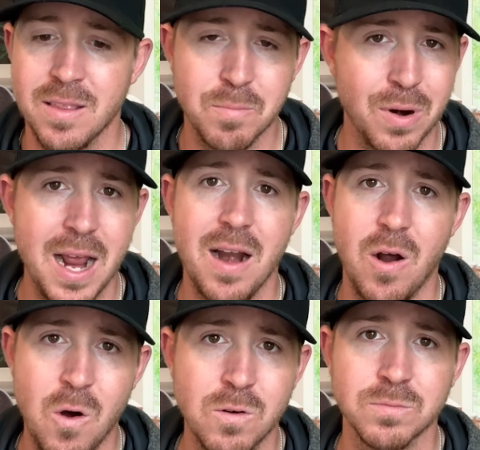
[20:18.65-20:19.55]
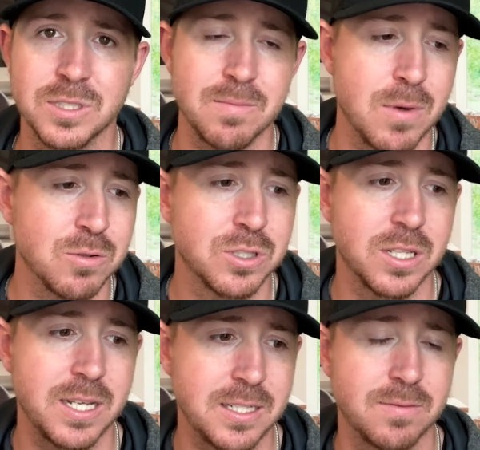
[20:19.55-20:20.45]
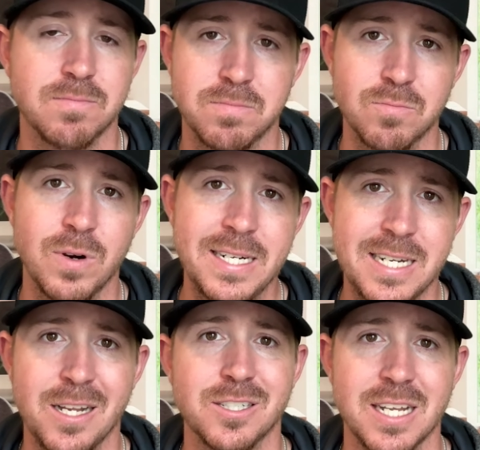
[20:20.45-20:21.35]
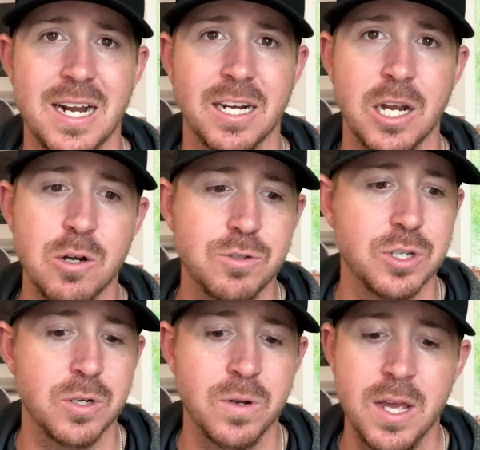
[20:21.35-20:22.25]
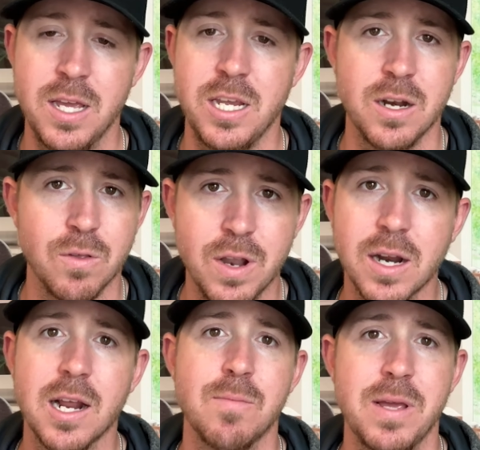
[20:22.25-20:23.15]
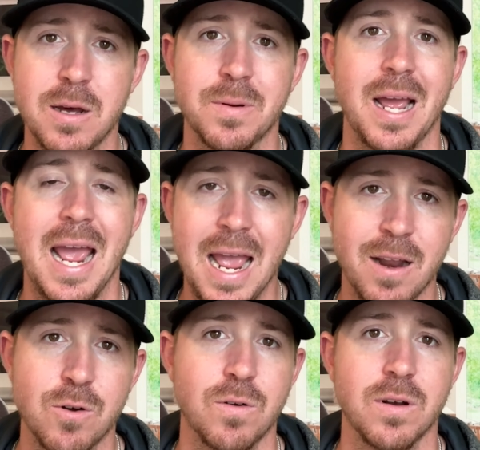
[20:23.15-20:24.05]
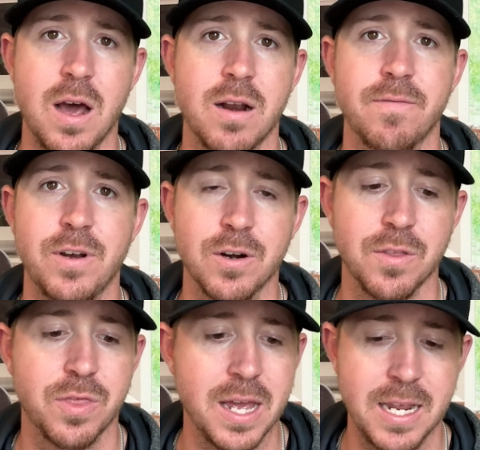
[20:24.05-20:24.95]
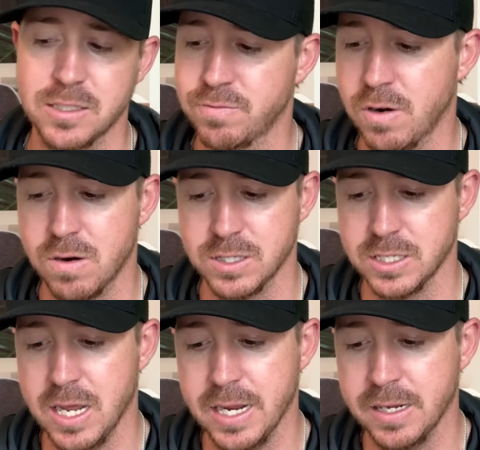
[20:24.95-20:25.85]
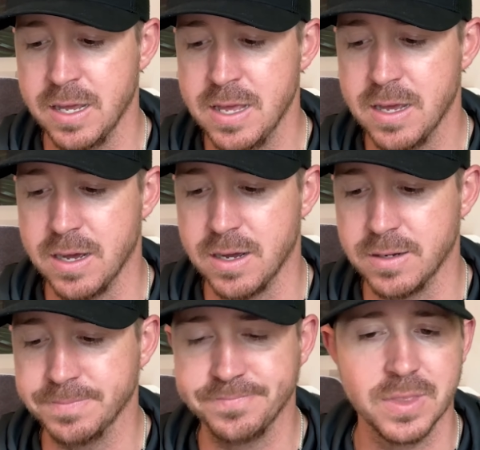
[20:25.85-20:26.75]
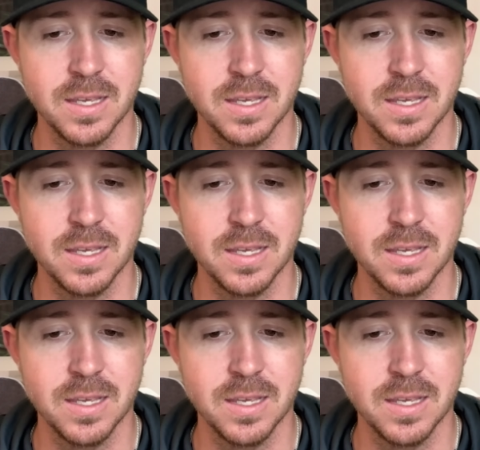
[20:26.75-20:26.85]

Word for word: Pratt Homes and most of these retailers that I go to, you know, they're going to be able to handle a lot of your things far as like, um,